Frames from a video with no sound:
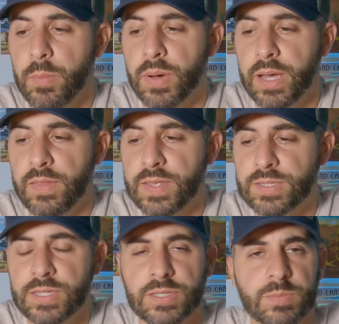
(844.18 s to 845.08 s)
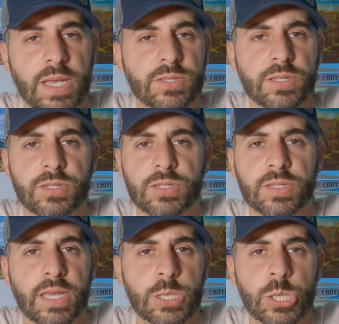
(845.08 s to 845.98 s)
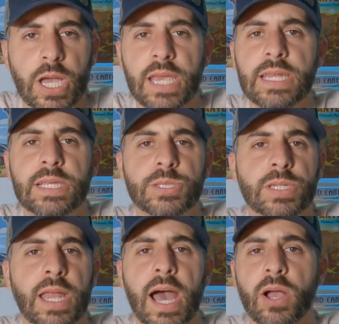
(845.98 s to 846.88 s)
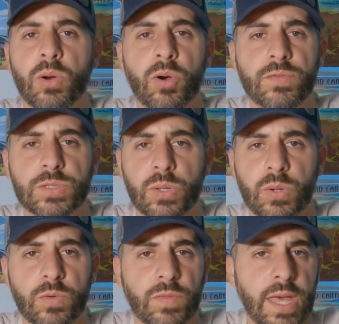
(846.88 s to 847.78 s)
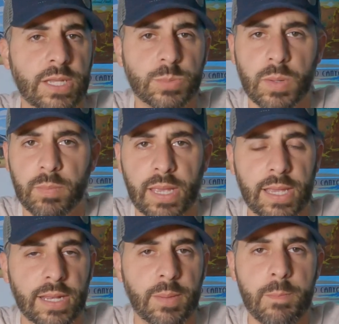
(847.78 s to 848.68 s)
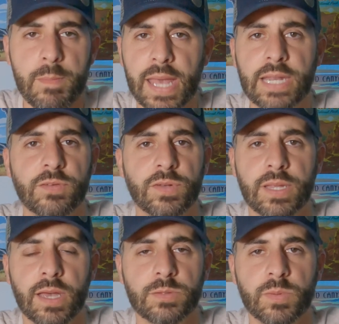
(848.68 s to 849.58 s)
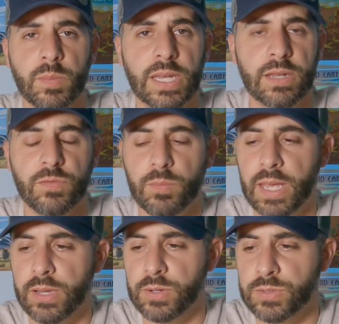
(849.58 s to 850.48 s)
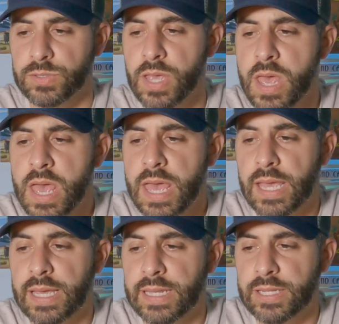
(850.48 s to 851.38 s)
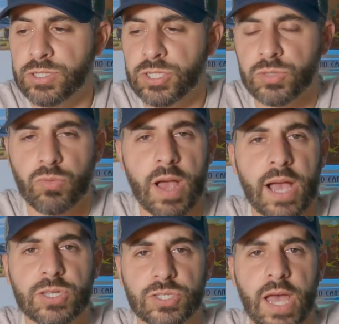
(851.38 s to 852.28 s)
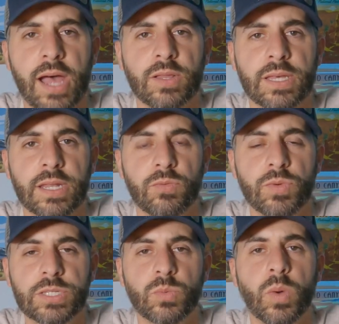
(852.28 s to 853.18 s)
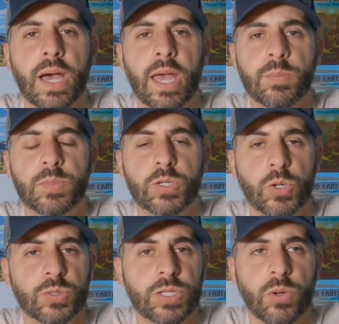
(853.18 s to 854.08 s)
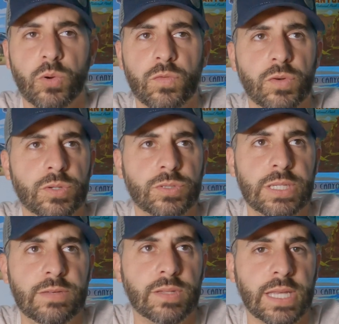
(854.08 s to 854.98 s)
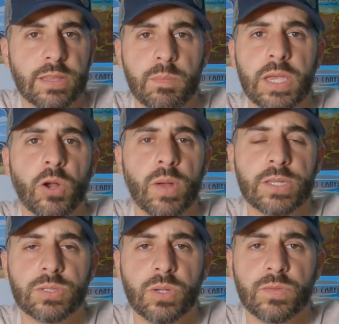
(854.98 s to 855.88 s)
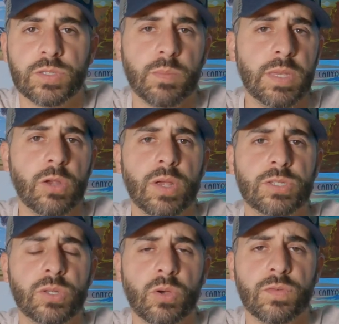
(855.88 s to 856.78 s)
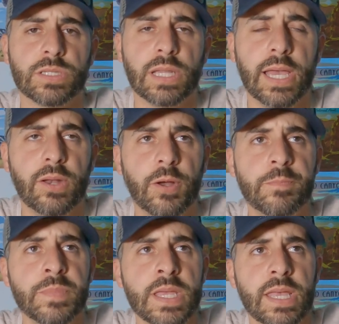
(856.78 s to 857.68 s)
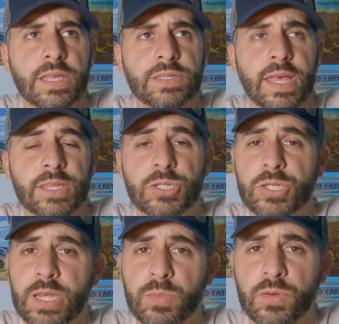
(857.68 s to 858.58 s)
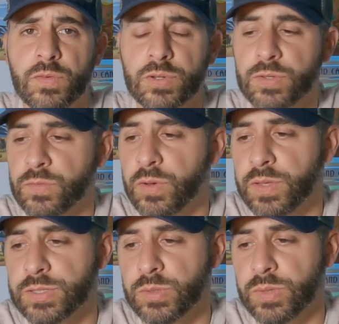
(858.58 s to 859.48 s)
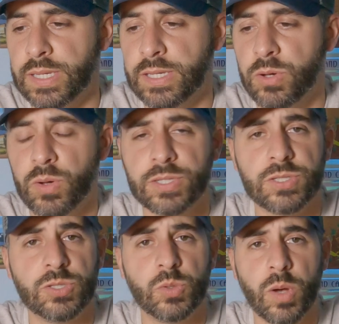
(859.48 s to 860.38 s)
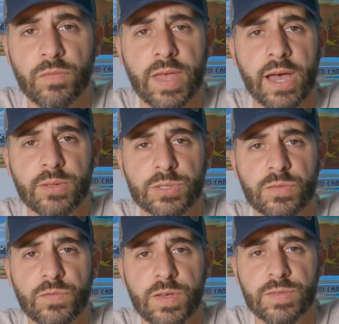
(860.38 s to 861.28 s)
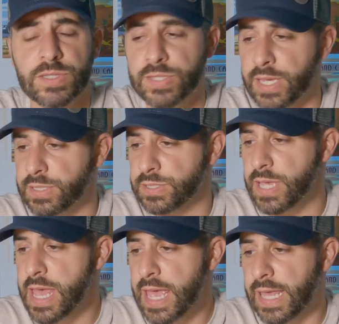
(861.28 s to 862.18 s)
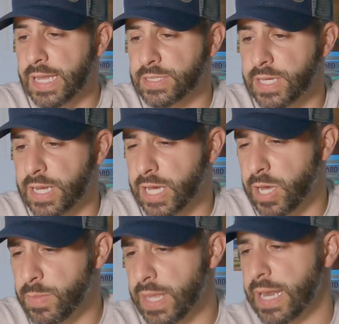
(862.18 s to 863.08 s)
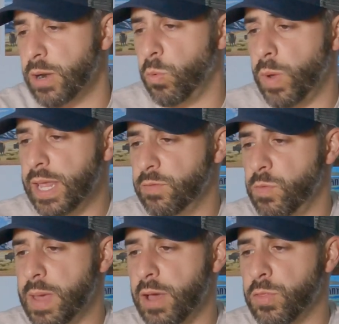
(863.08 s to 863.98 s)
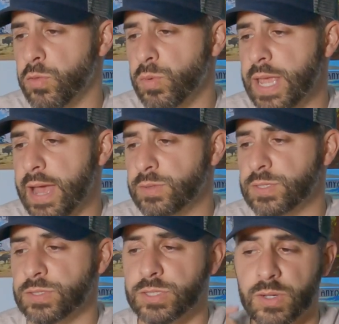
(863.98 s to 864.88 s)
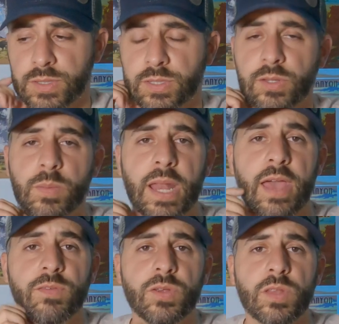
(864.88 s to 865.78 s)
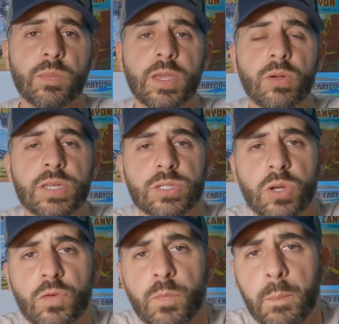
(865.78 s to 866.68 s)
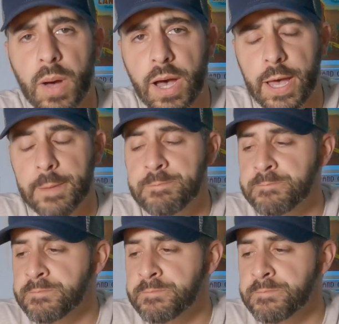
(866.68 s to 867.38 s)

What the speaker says: but this is basically just a Chinese knockoff stove that has been made many different times by many different makers, and it's just rock solid. The reason why I chose it over even like the BRS stove, because the BRS stove is lighter, is that it's cheaper. First of all, it's only costs $12.50, and it's going to come in at a weight of about 3 ounces, so it's a little bit heavier than a BRS stove, but